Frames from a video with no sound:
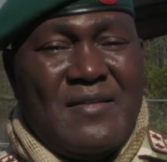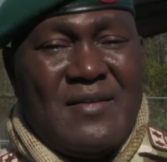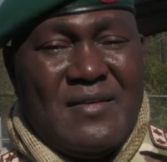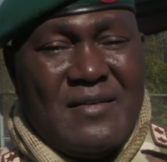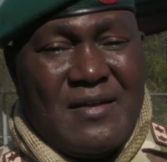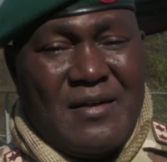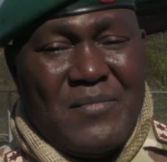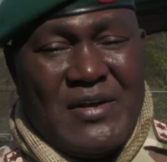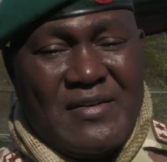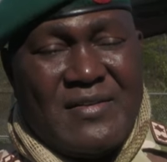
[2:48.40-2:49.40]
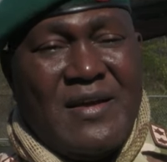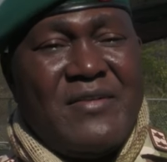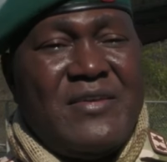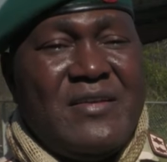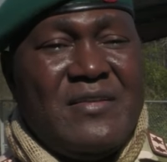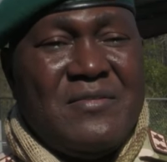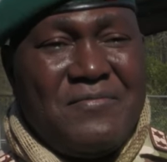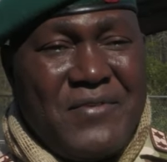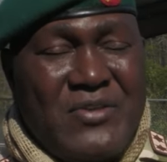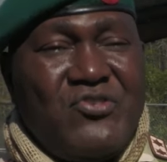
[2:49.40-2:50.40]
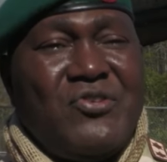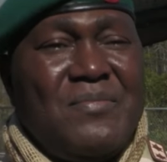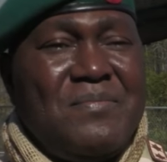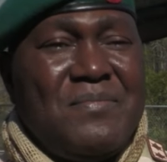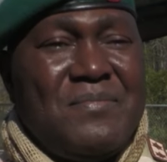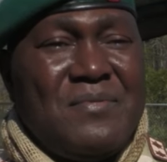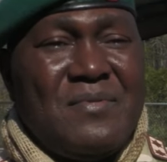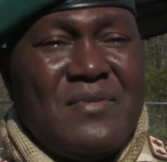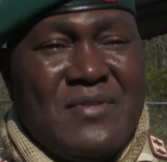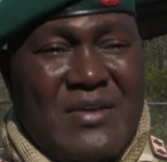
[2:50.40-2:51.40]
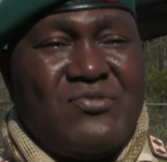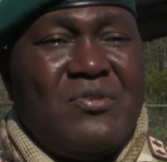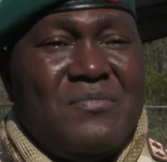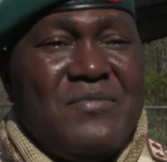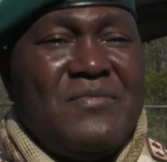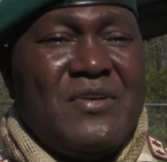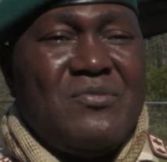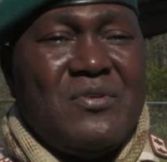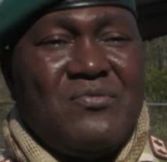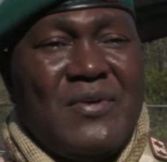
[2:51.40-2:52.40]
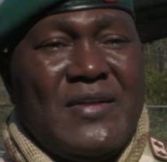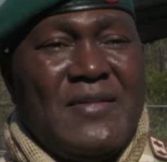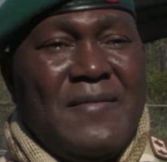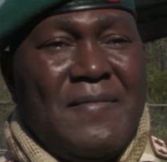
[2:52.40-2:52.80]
the camaraderie the friendship it has all been very worthwhile